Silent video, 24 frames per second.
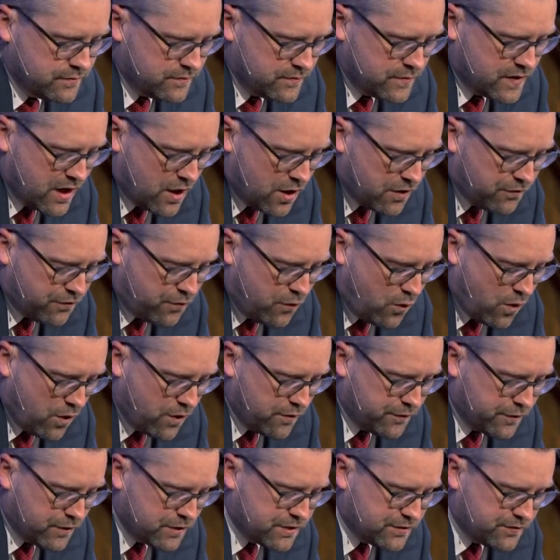
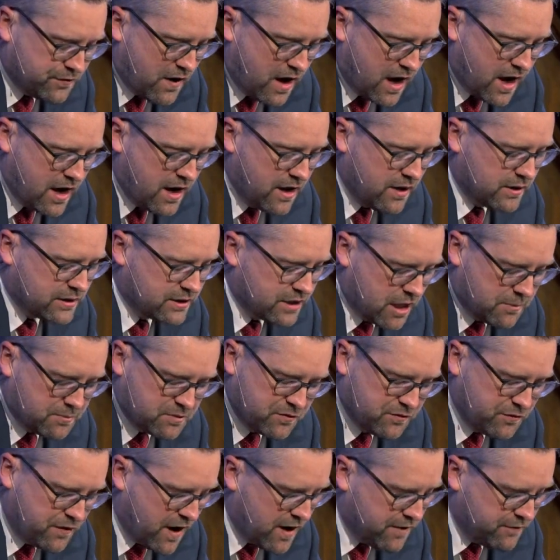Therefore, chapter
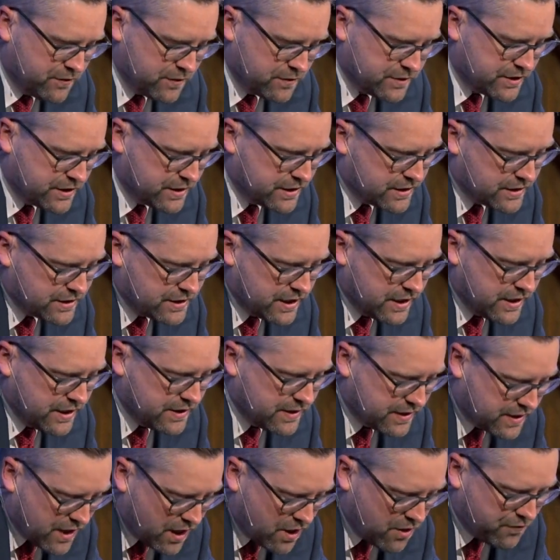5, verse 16,
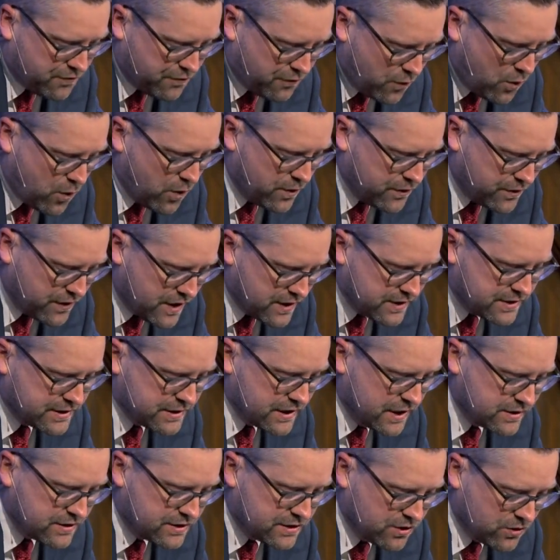therefore, thus
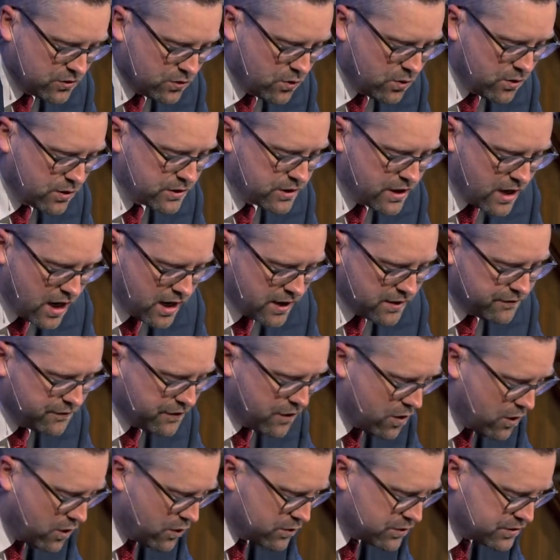says the Lord God of
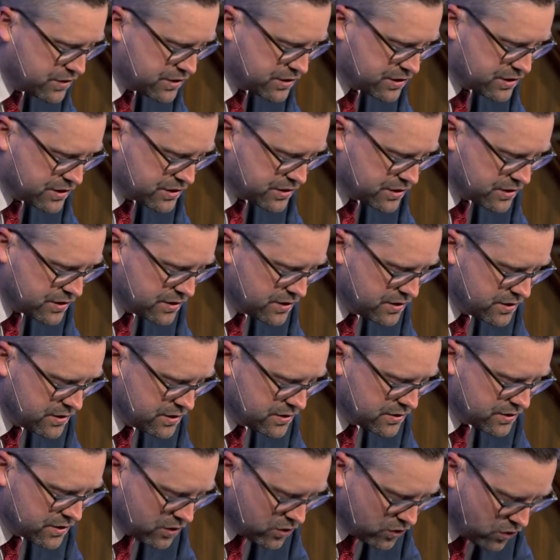hosts,
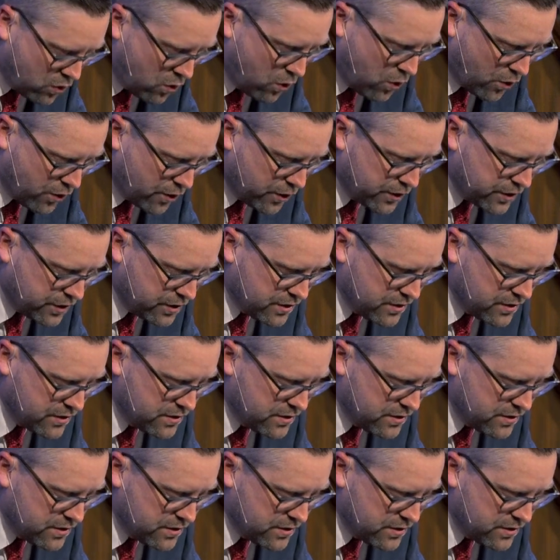the Lord,